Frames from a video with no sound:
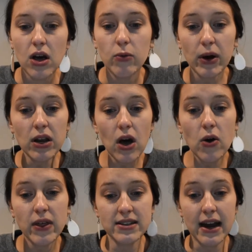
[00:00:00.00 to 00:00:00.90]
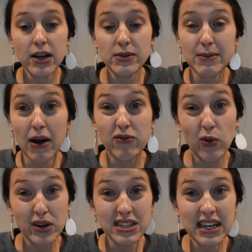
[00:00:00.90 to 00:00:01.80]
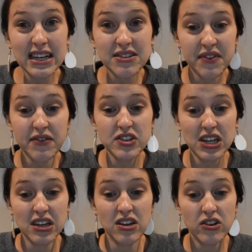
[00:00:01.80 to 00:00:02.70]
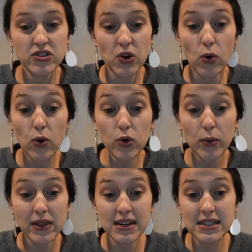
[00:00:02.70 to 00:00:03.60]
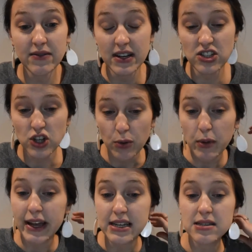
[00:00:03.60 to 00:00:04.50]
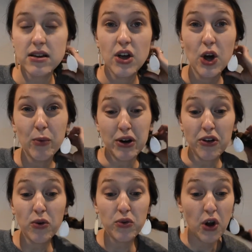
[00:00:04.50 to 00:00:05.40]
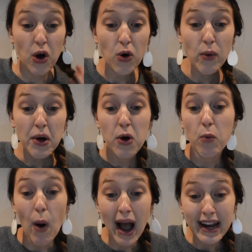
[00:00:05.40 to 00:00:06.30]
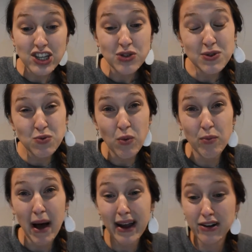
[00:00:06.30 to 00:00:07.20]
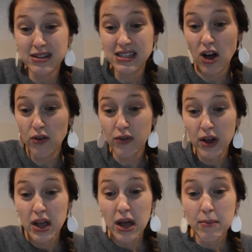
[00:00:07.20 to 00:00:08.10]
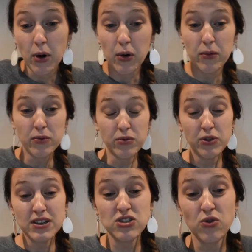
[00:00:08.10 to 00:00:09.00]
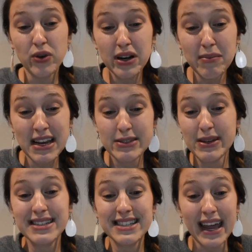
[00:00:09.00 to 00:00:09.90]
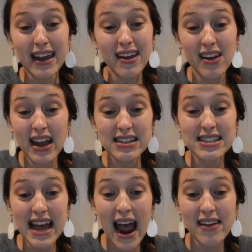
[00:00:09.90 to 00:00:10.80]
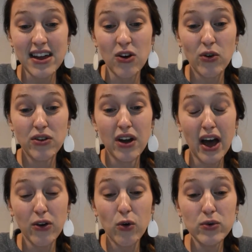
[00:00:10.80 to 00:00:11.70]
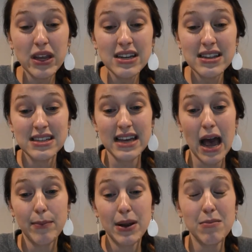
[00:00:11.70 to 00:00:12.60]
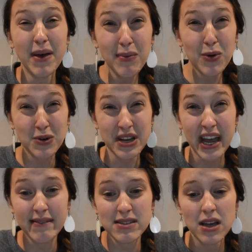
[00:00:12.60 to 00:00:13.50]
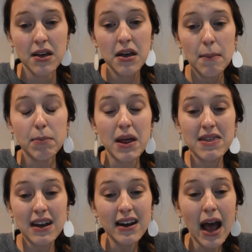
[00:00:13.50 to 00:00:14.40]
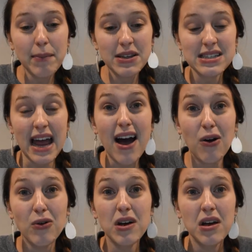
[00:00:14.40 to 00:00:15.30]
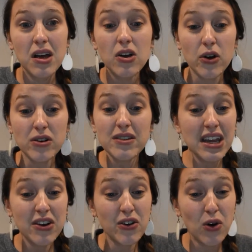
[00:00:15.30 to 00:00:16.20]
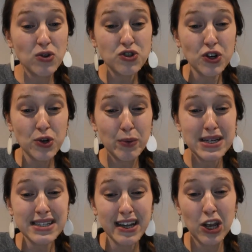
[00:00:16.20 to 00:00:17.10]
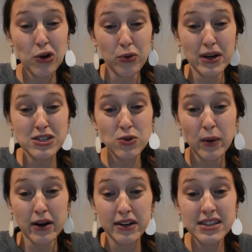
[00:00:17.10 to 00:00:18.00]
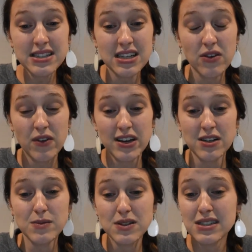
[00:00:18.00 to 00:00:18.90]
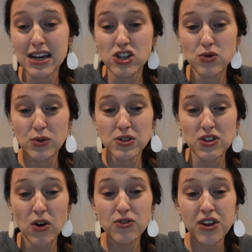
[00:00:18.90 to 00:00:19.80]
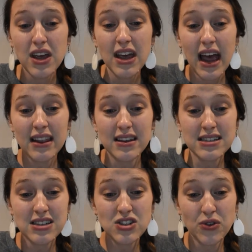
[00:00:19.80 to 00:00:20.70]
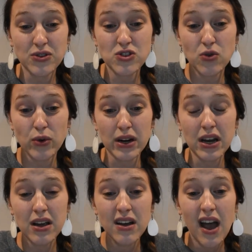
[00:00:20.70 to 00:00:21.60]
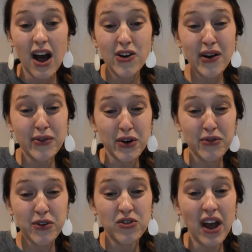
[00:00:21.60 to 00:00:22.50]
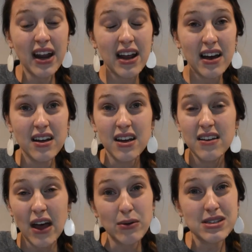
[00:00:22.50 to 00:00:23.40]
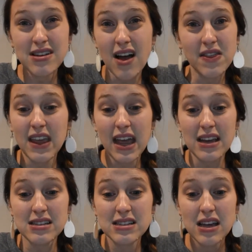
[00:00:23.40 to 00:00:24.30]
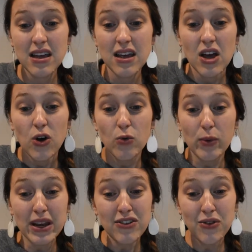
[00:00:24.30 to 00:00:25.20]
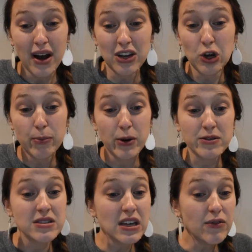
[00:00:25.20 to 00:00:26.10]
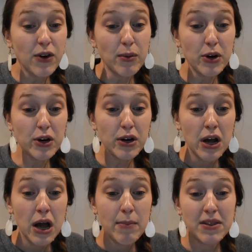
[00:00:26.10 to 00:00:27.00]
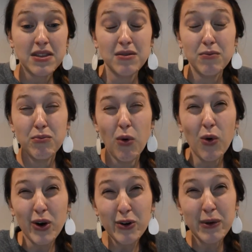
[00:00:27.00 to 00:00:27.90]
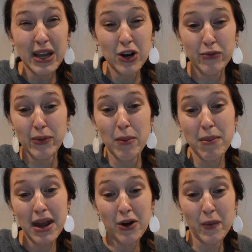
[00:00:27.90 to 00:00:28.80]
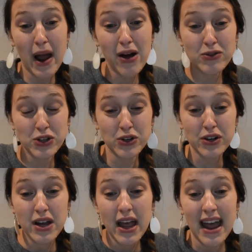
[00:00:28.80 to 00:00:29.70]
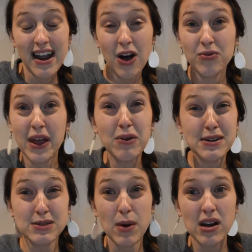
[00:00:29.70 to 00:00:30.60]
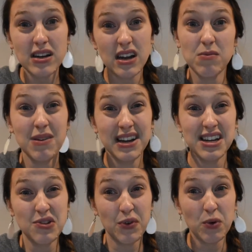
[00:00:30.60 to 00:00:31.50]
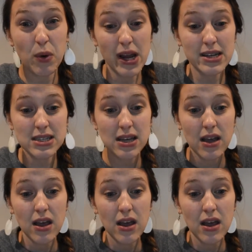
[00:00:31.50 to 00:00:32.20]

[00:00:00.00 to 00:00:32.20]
We know that Dinah was about 14 to 15 years old when these events took place. We don't know why she was by herself, but the story makes me sick and sad that not only did this happen in biblical times, but that it happens now. Currently in our culture, we see an increased awareness to the victims of sexual assault and listen to their story. However, for Dinah, that was not the case. We do not hear personally from her, but more we hear from the men around her and how they responded in many different ways.